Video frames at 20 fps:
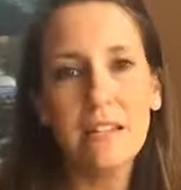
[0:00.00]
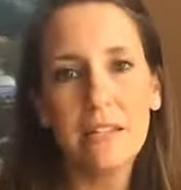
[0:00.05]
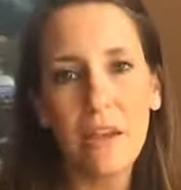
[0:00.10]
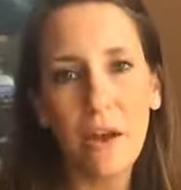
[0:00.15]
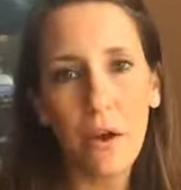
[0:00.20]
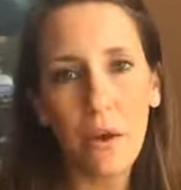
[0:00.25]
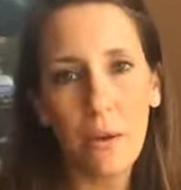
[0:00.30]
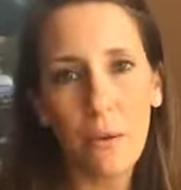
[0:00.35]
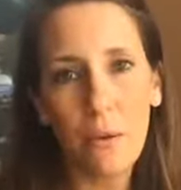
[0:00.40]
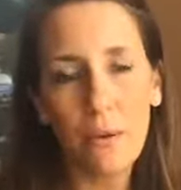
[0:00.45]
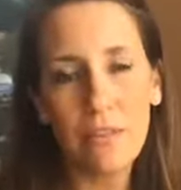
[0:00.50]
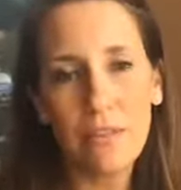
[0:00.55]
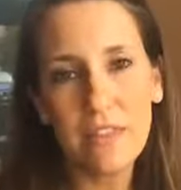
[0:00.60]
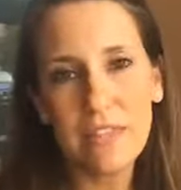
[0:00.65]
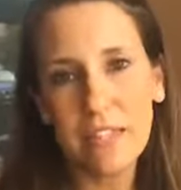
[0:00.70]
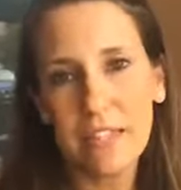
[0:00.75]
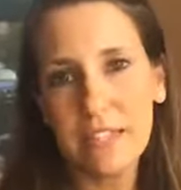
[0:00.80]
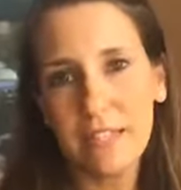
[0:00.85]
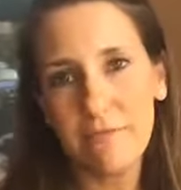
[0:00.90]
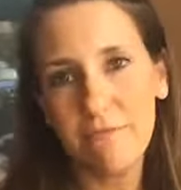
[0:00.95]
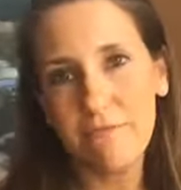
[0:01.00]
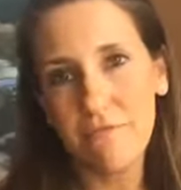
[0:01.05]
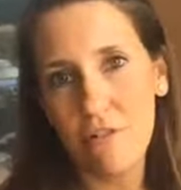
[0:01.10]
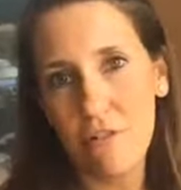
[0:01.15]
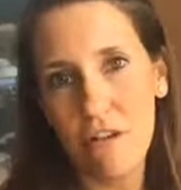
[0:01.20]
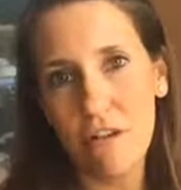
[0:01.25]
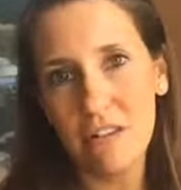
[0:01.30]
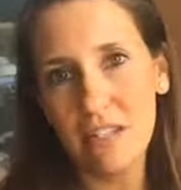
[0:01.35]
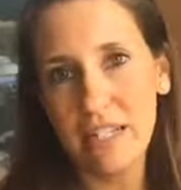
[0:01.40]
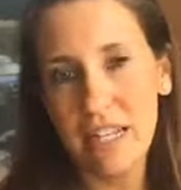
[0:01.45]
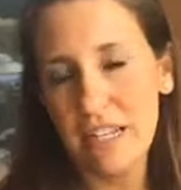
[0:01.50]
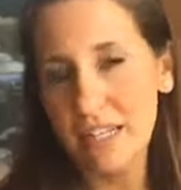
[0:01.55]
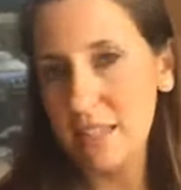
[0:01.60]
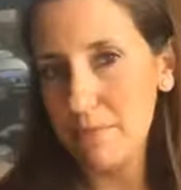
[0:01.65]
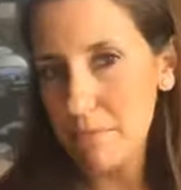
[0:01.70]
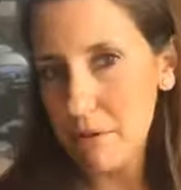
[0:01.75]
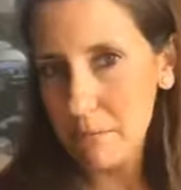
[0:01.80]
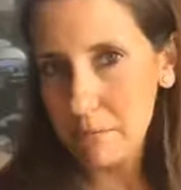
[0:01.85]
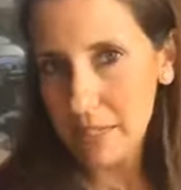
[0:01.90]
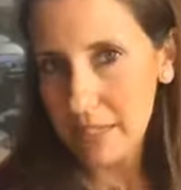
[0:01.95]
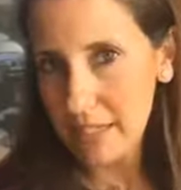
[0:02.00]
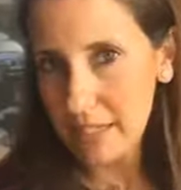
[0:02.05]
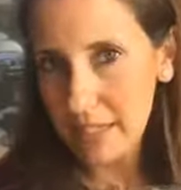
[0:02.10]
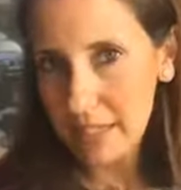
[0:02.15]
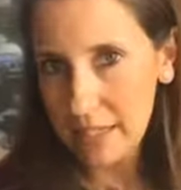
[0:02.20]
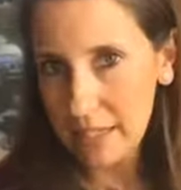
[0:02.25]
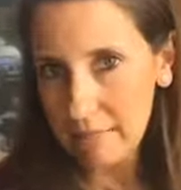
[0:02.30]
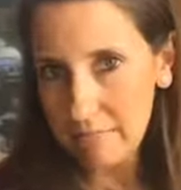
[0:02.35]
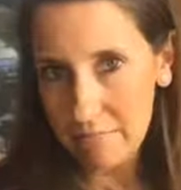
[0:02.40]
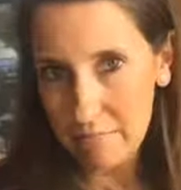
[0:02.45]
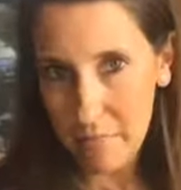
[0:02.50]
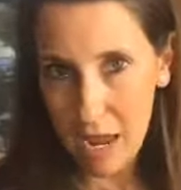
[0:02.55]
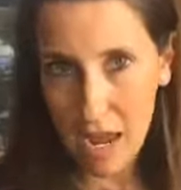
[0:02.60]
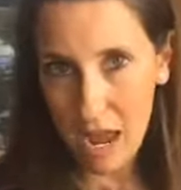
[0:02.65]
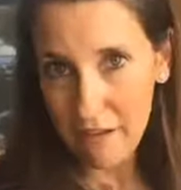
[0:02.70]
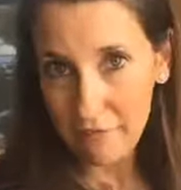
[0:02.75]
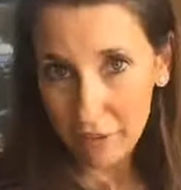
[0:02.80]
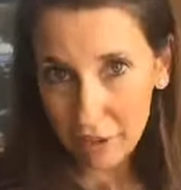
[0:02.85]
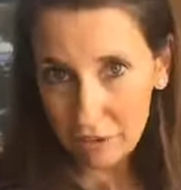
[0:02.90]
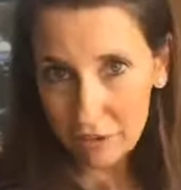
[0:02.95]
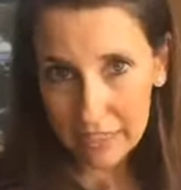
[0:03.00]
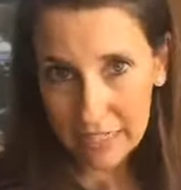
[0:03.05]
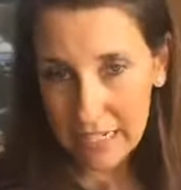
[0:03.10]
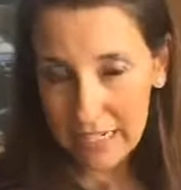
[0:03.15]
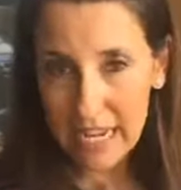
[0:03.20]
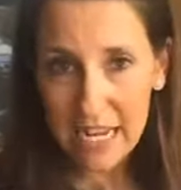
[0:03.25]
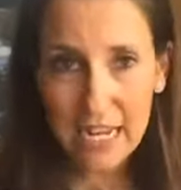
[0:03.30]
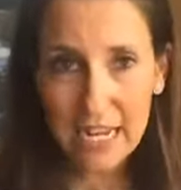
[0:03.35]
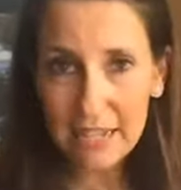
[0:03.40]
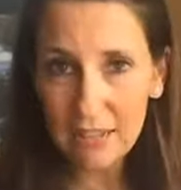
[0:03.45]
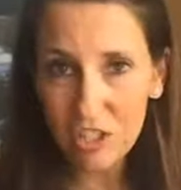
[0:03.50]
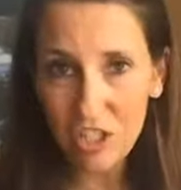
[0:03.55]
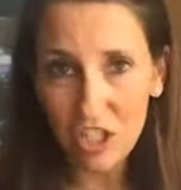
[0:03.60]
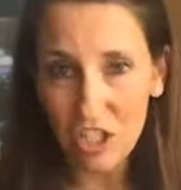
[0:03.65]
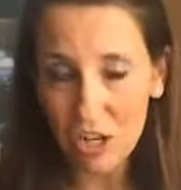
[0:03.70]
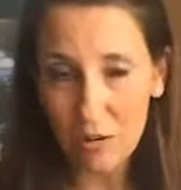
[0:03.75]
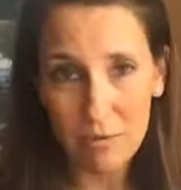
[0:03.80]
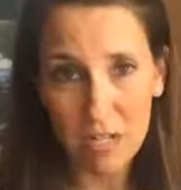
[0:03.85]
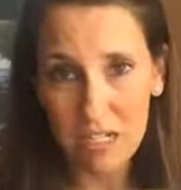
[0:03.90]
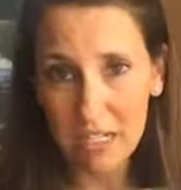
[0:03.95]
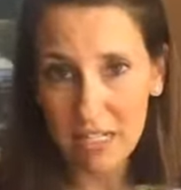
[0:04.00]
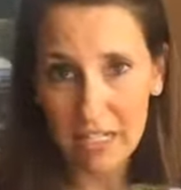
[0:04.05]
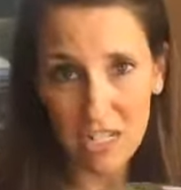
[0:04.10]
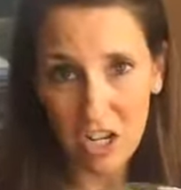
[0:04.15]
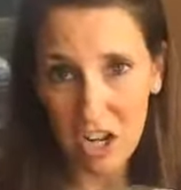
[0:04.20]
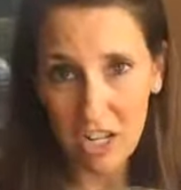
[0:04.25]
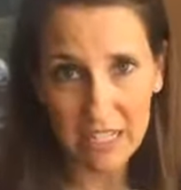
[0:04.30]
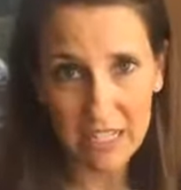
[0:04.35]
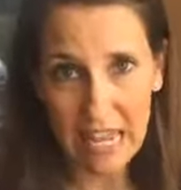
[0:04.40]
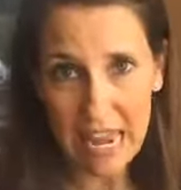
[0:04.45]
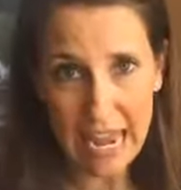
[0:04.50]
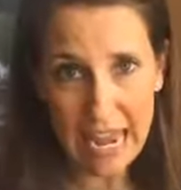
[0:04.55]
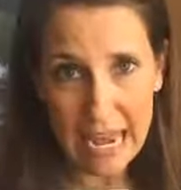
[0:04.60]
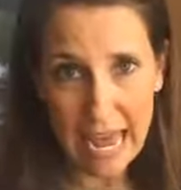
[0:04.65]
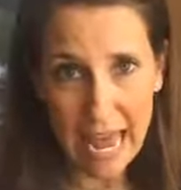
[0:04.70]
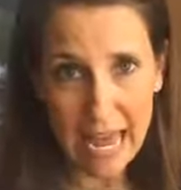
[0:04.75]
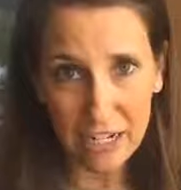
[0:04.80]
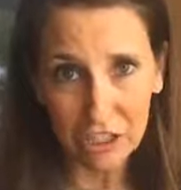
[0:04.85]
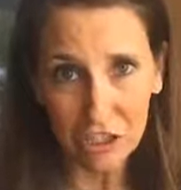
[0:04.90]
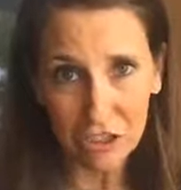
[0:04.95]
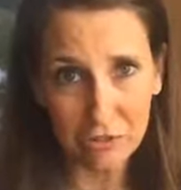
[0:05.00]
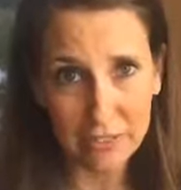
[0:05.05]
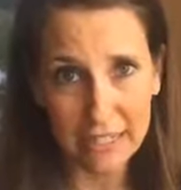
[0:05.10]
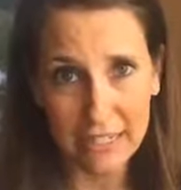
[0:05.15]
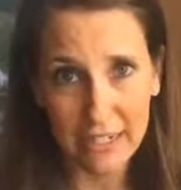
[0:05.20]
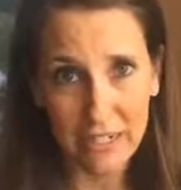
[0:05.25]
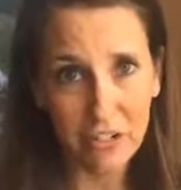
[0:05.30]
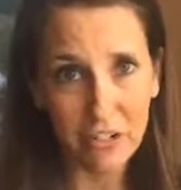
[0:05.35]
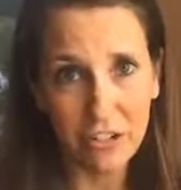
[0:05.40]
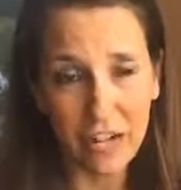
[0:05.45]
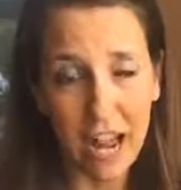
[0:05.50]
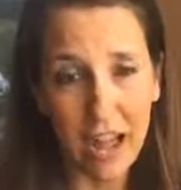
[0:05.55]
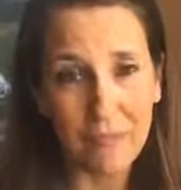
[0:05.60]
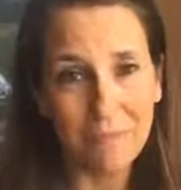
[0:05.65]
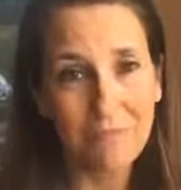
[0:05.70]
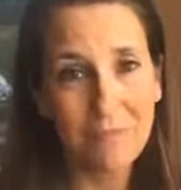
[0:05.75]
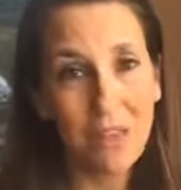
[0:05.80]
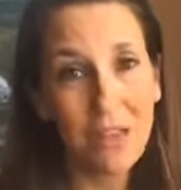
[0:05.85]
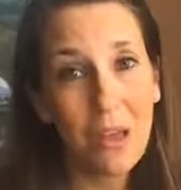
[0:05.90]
So this, for all intents and purposes, may have gluten in it. Starbucks is not saying it had gluten in it or not.